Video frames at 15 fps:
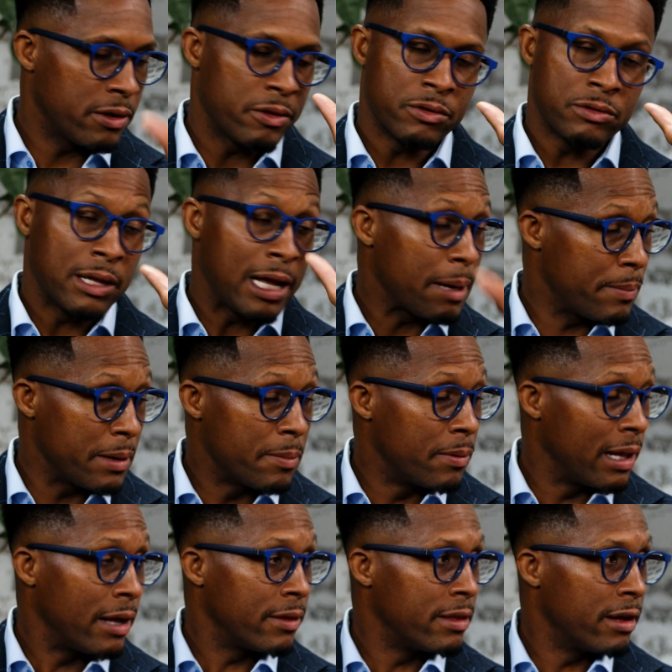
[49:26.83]
there's a lot of people
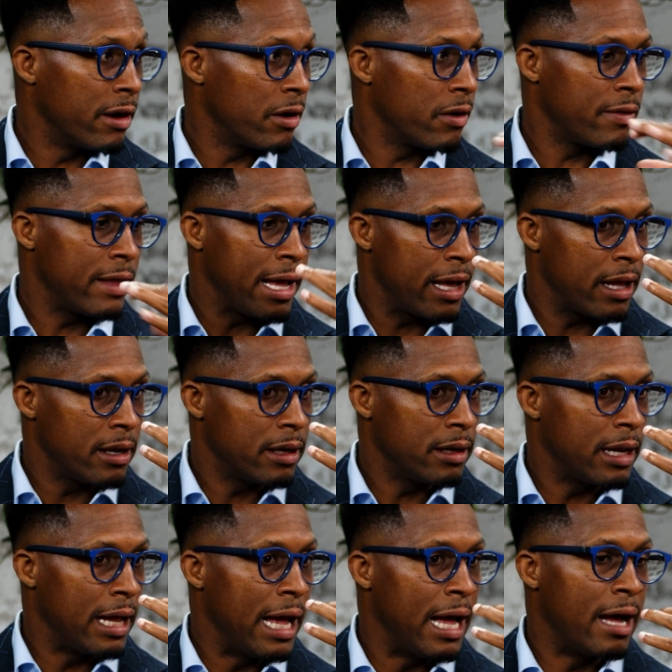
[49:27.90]
out there that
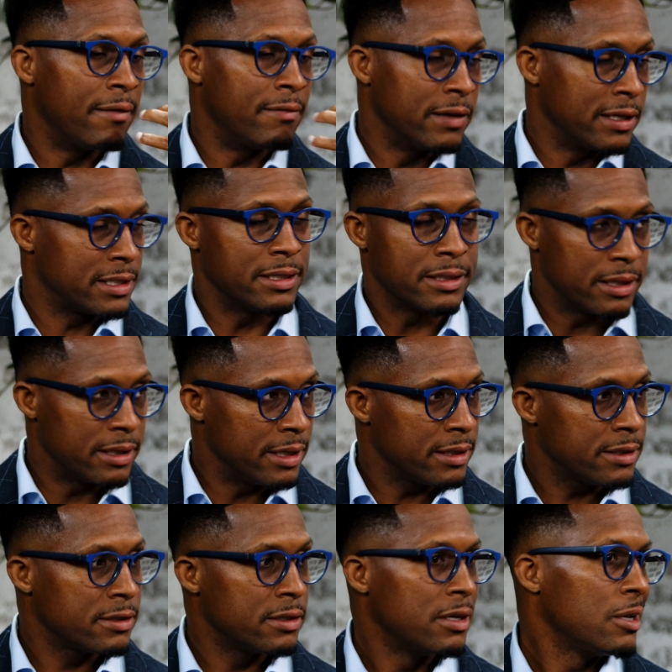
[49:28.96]
have listened to
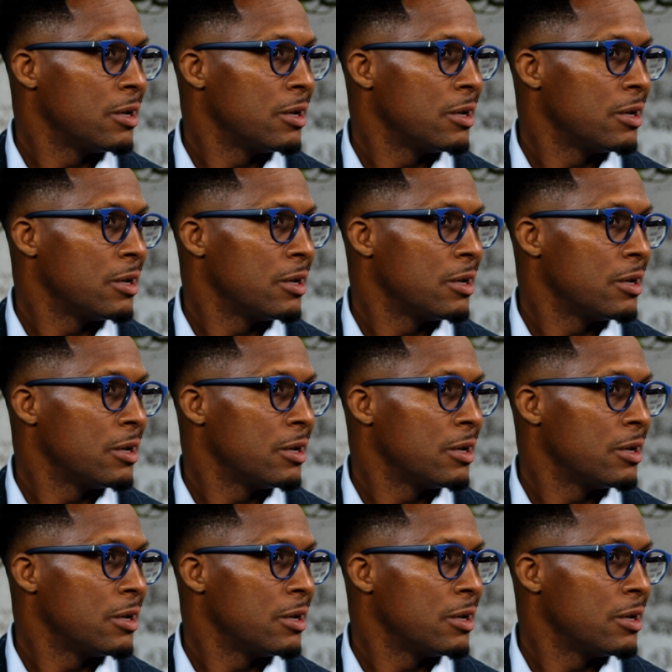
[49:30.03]
this.